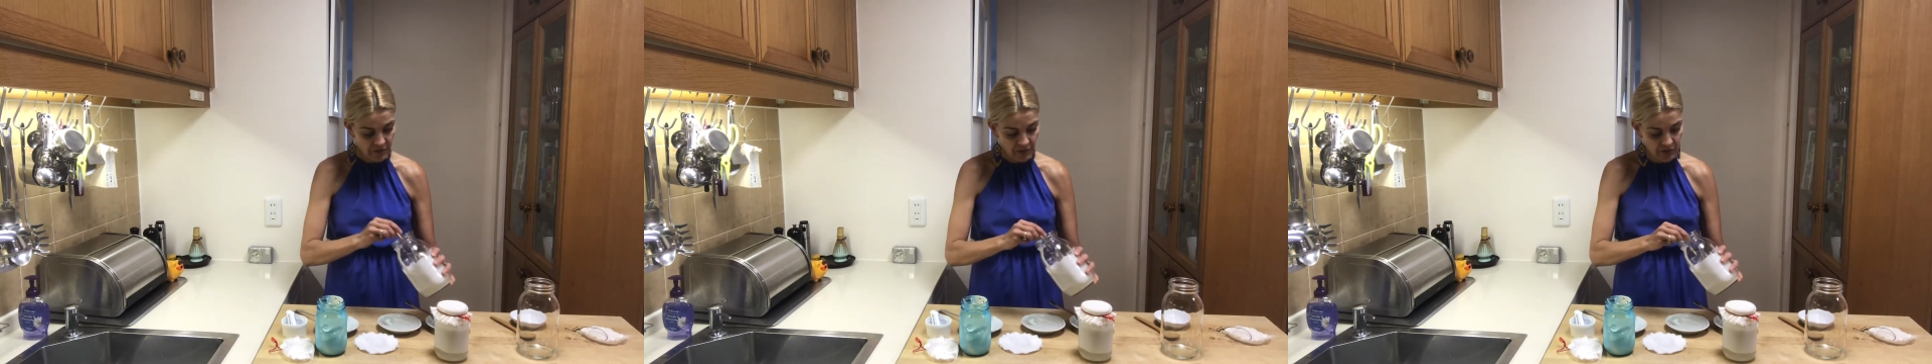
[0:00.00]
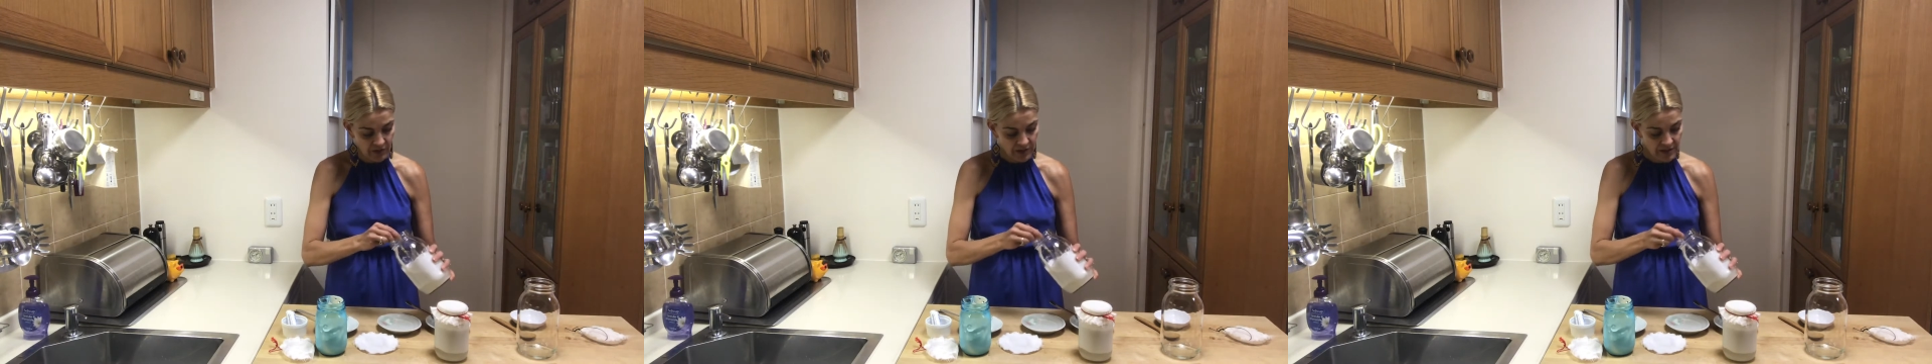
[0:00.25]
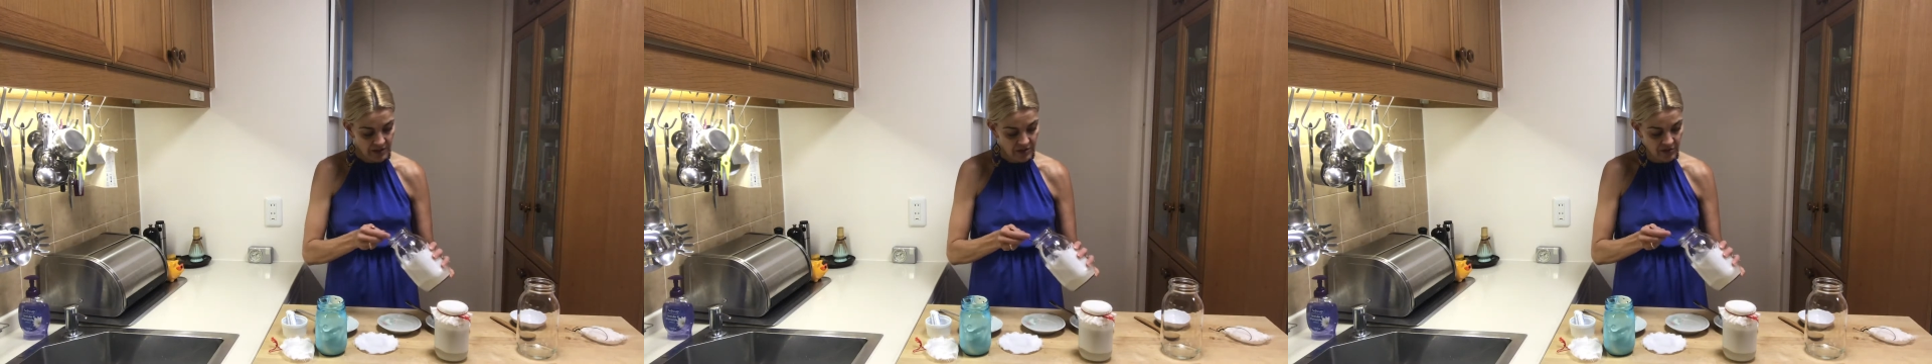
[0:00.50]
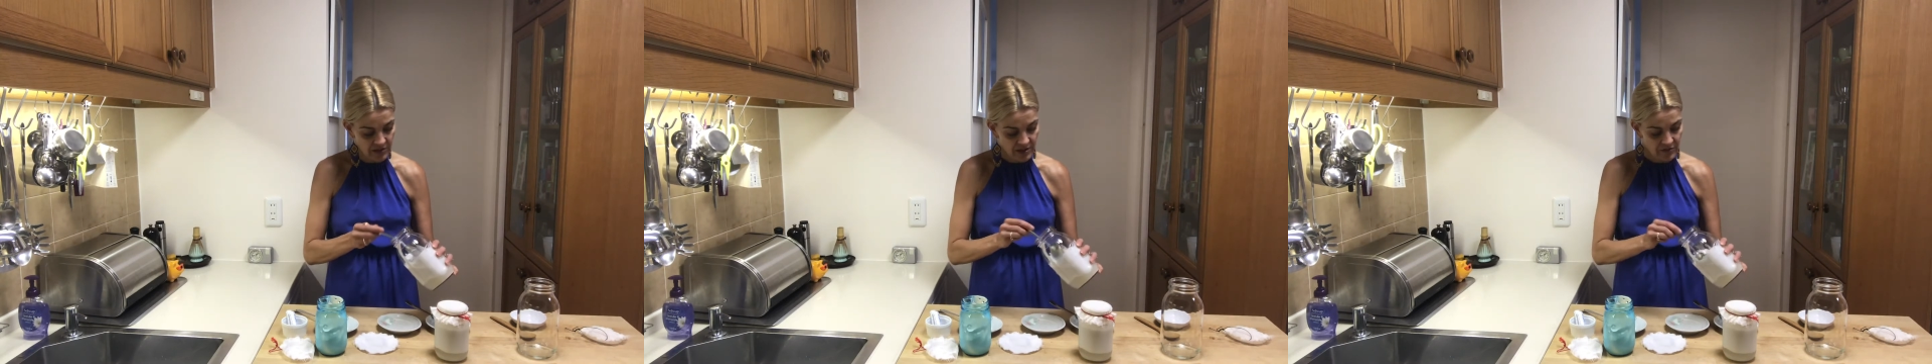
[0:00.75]
Okay, so
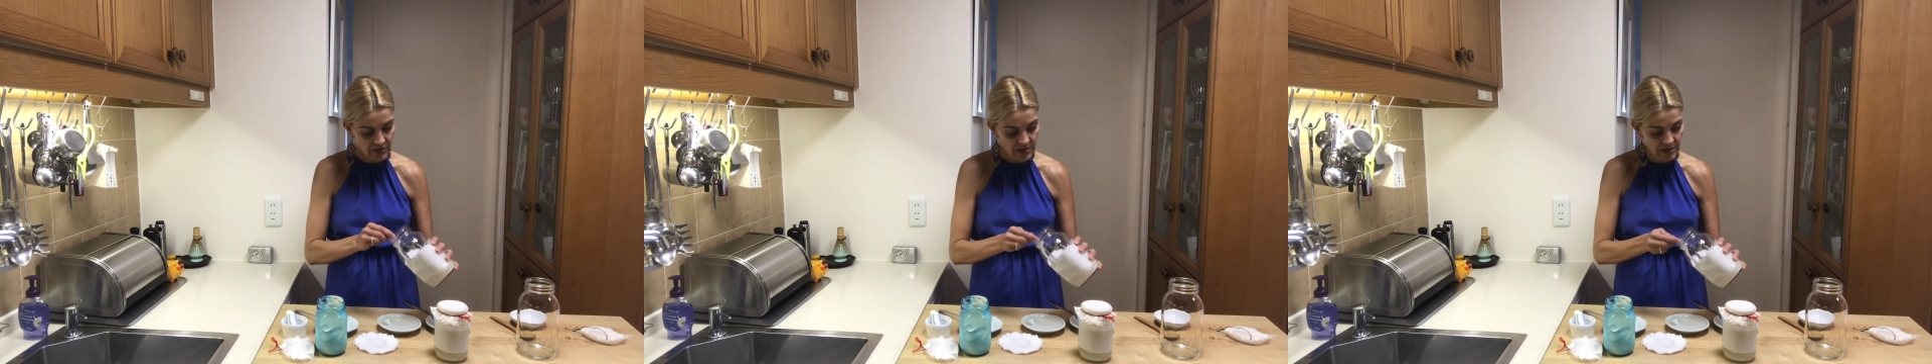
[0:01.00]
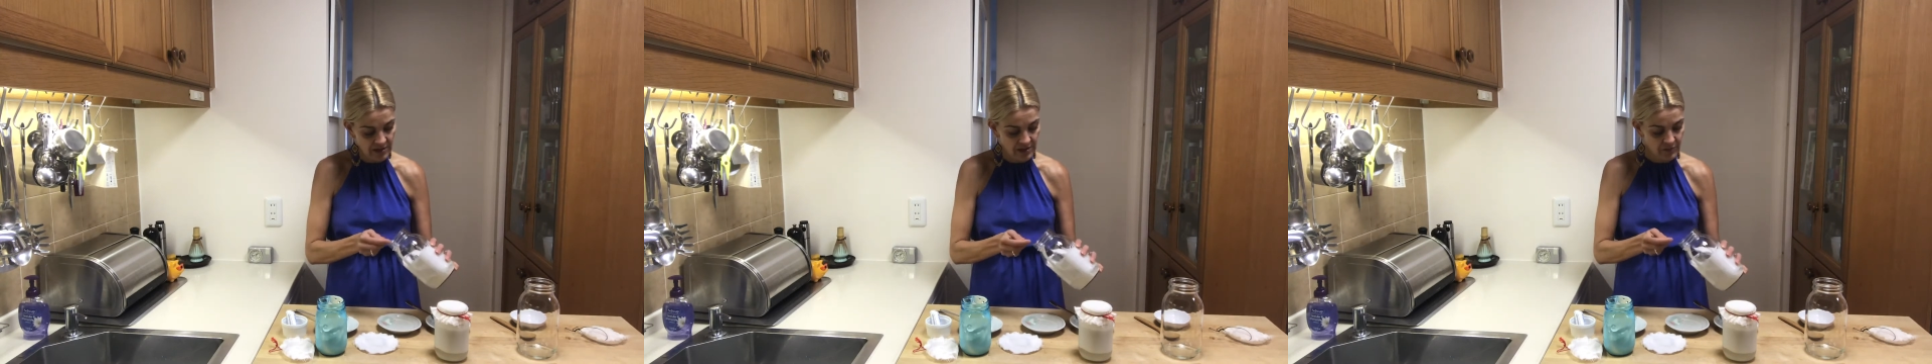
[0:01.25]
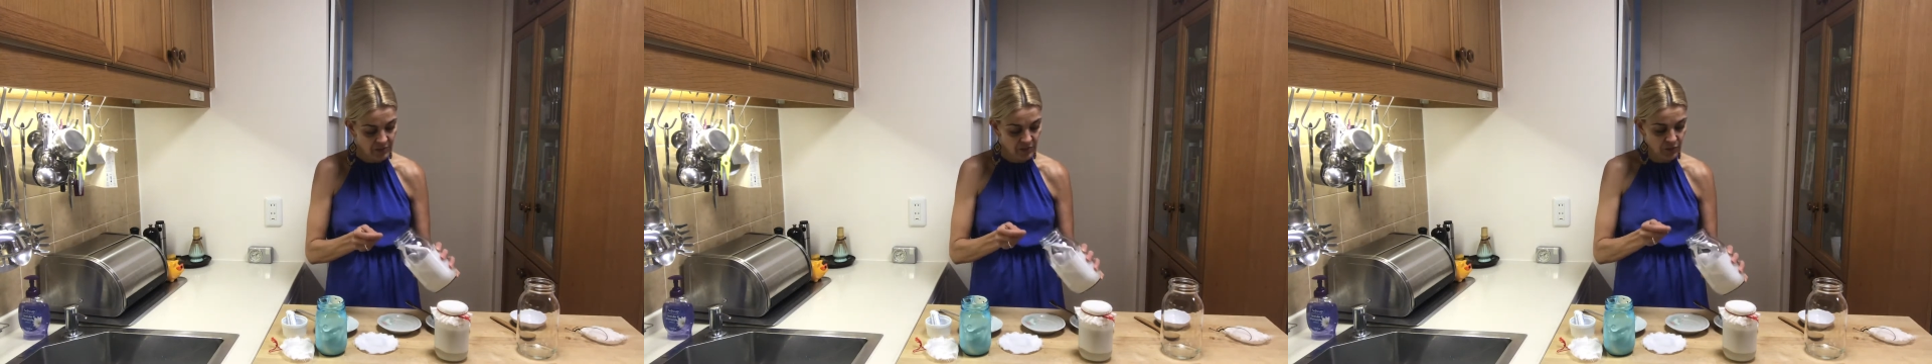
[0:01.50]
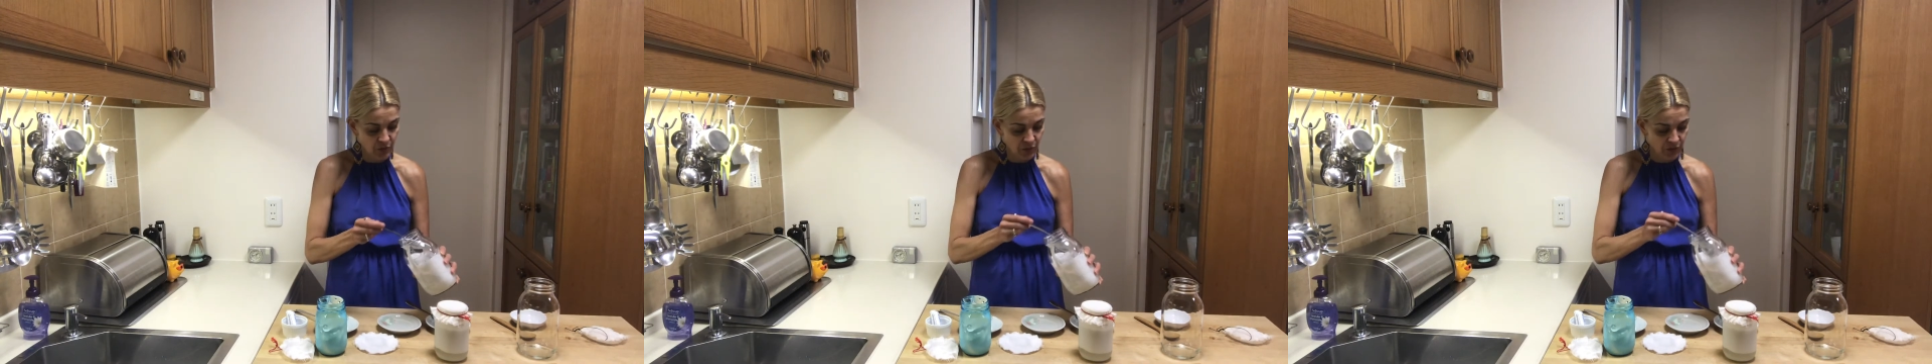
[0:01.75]
this one is a little bit
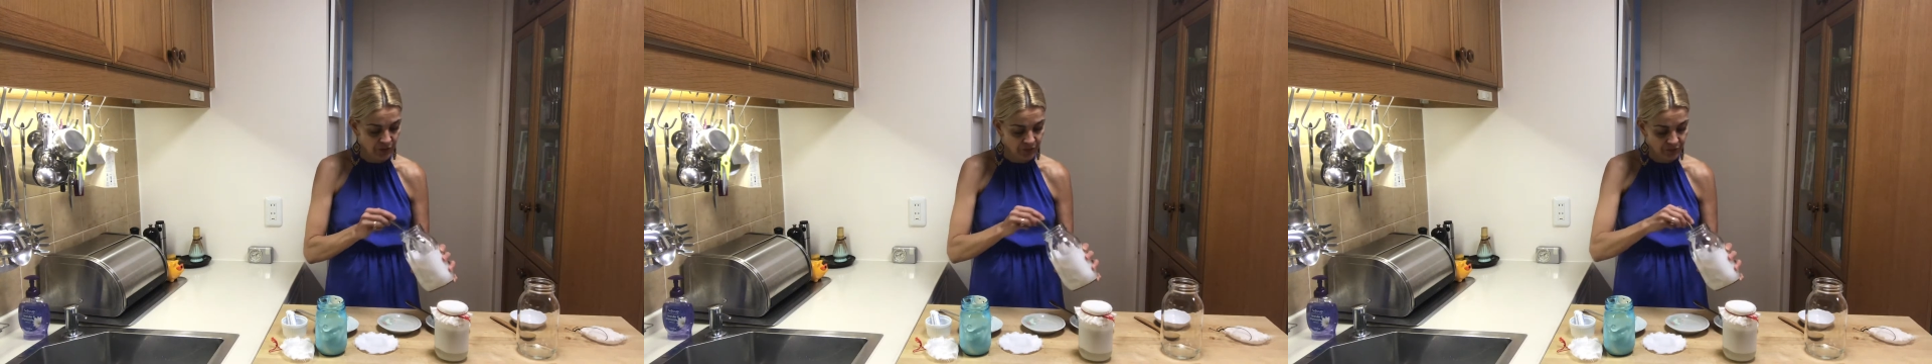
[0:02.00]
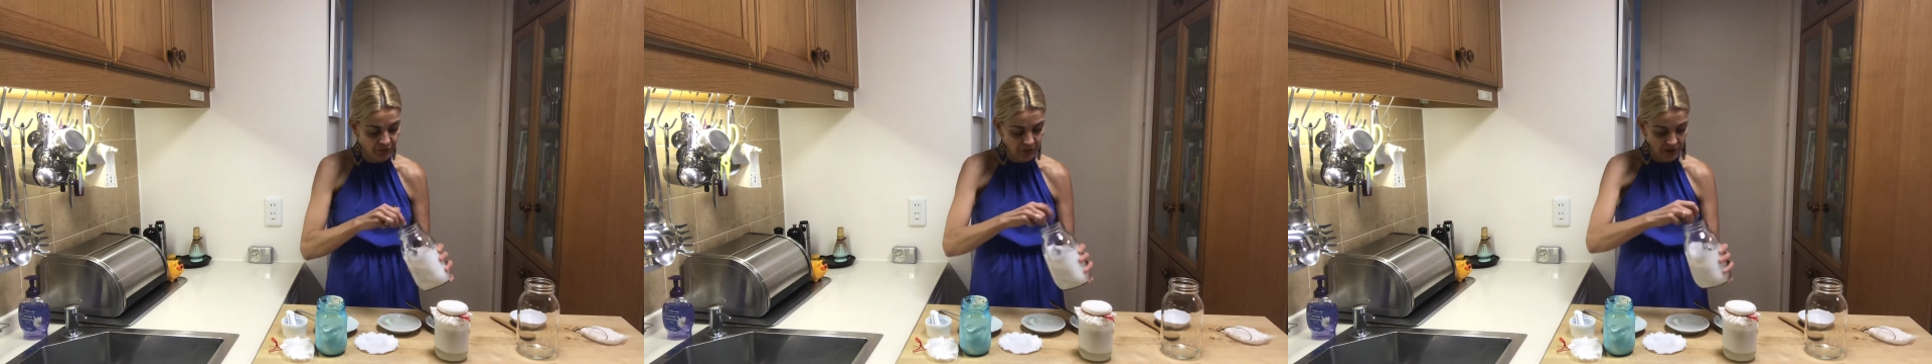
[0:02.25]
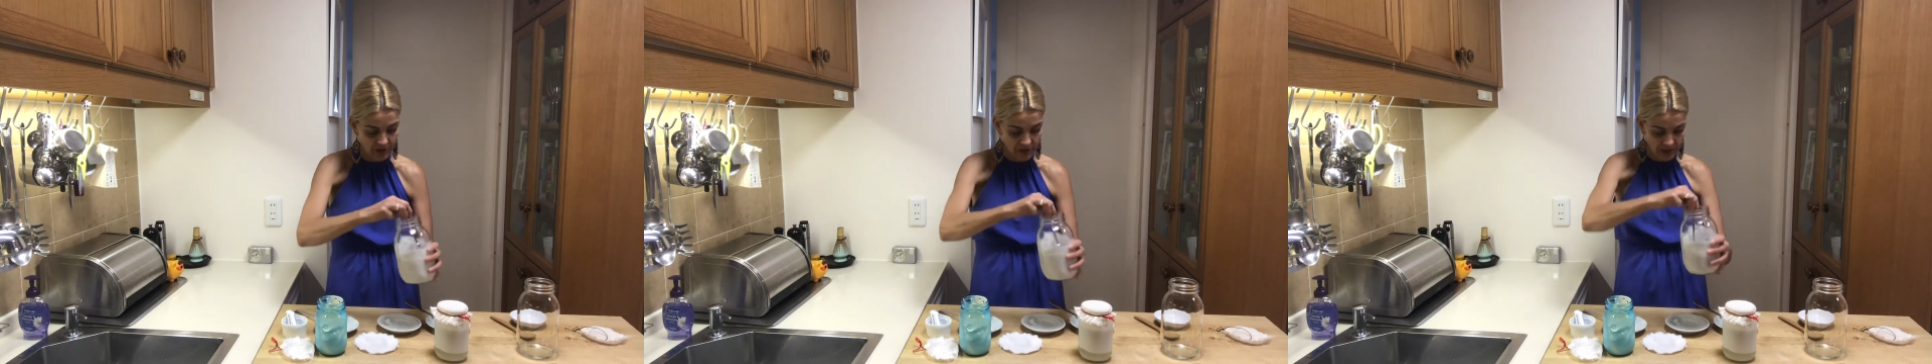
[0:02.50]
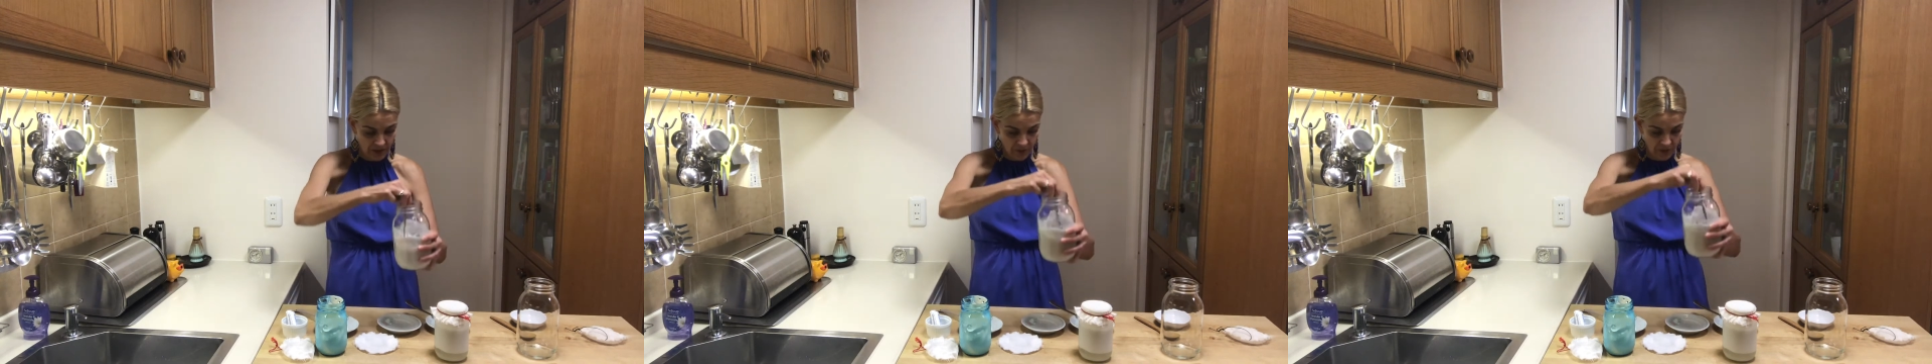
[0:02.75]
more
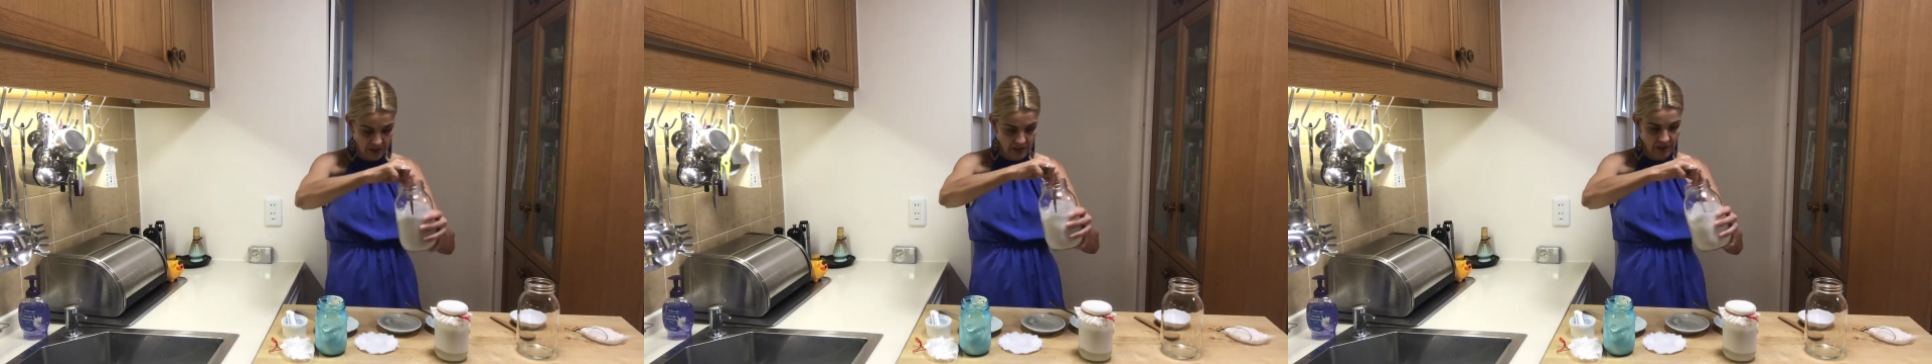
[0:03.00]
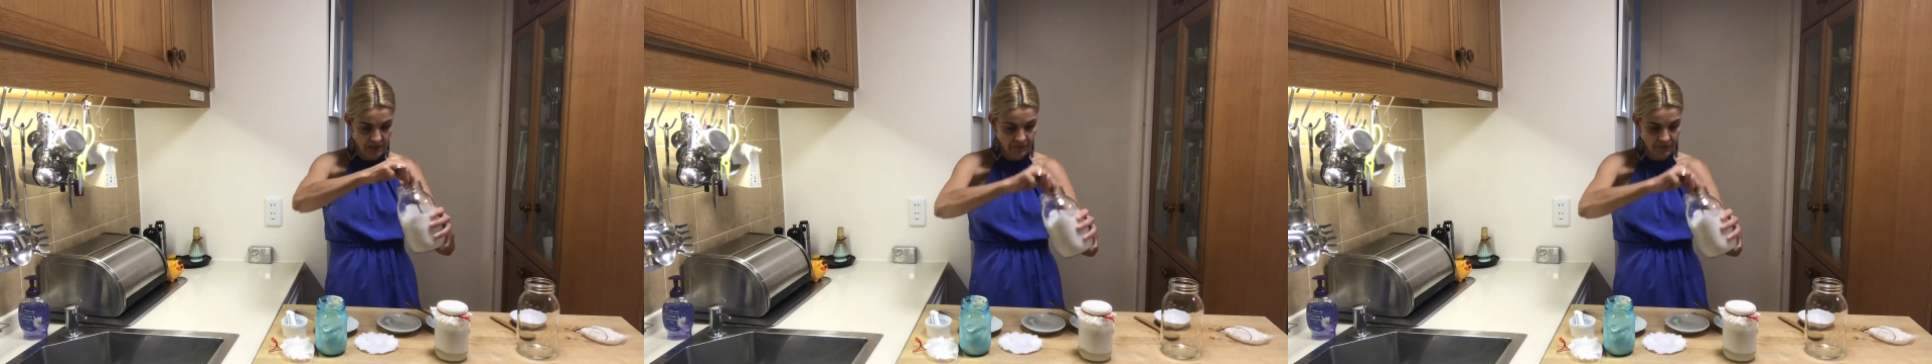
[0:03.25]
liquidy.